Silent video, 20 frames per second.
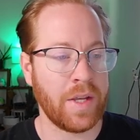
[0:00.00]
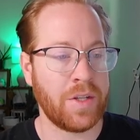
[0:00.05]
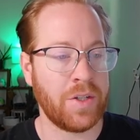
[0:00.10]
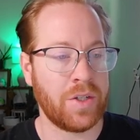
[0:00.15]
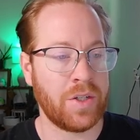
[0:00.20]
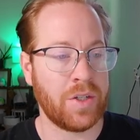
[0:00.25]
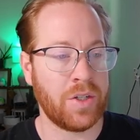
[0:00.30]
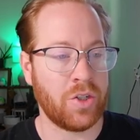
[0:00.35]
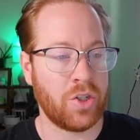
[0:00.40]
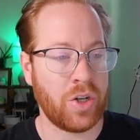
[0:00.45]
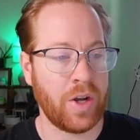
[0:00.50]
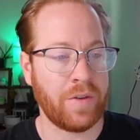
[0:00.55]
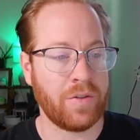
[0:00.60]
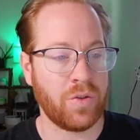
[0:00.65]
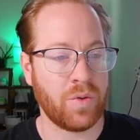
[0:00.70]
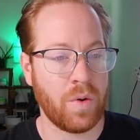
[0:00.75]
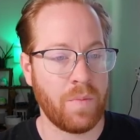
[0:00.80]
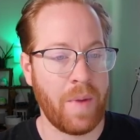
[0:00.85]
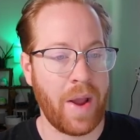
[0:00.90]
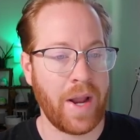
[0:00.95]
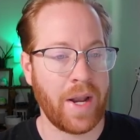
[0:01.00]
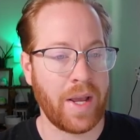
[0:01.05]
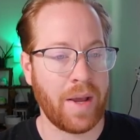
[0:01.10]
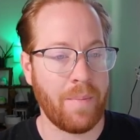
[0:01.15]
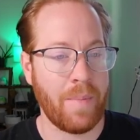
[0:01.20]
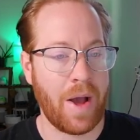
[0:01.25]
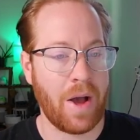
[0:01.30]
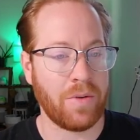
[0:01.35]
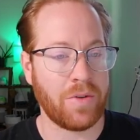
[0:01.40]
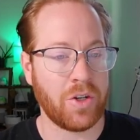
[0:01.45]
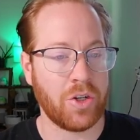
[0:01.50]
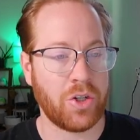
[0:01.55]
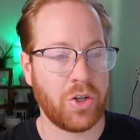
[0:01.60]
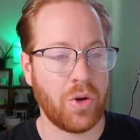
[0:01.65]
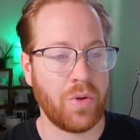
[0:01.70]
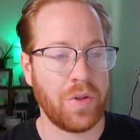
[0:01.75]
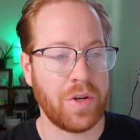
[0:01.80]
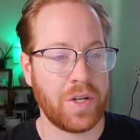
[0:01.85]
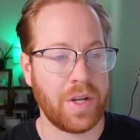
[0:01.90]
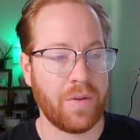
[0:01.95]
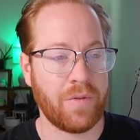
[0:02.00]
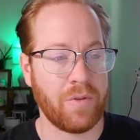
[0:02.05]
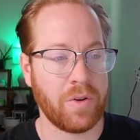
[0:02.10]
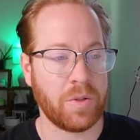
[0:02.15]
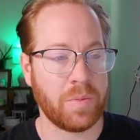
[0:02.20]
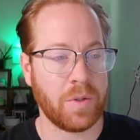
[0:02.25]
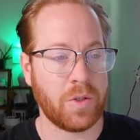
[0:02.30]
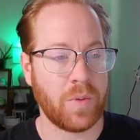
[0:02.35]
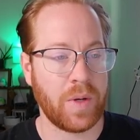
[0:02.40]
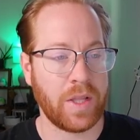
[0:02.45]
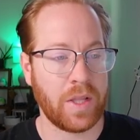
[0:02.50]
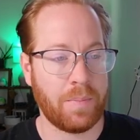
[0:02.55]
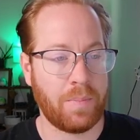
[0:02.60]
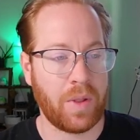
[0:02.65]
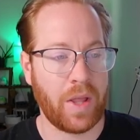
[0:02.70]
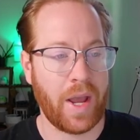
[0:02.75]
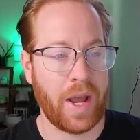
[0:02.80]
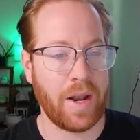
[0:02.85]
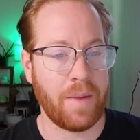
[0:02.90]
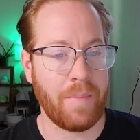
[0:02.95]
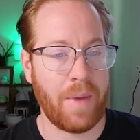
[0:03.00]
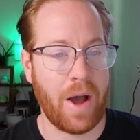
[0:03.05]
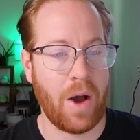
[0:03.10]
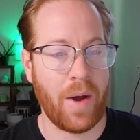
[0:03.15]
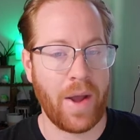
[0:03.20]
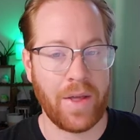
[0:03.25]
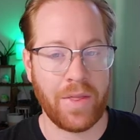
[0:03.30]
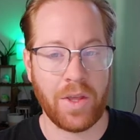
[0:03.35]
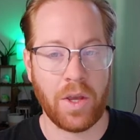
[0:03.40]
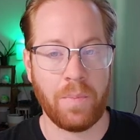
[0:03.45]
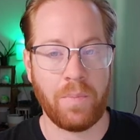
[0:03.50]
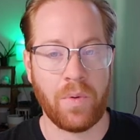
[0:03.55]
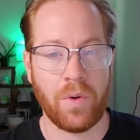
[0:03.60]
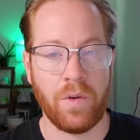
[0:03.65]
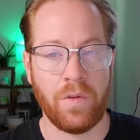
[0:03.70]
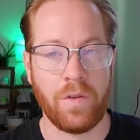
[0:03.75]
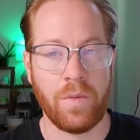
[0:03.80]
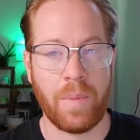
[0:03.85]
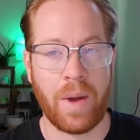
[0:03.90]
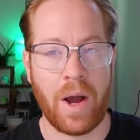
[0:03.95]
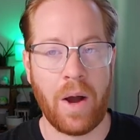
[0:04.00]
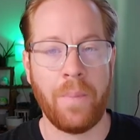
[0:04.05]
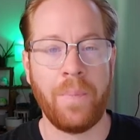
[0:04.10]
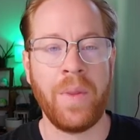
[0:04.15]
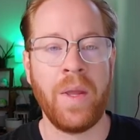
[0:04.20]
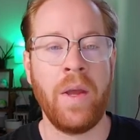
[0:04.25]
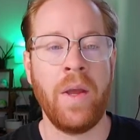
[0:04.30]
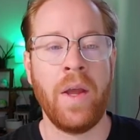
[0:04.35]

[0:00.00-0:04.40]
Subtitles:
this Jeff's remaining amount to show the difference between the planned amount and the approved amount.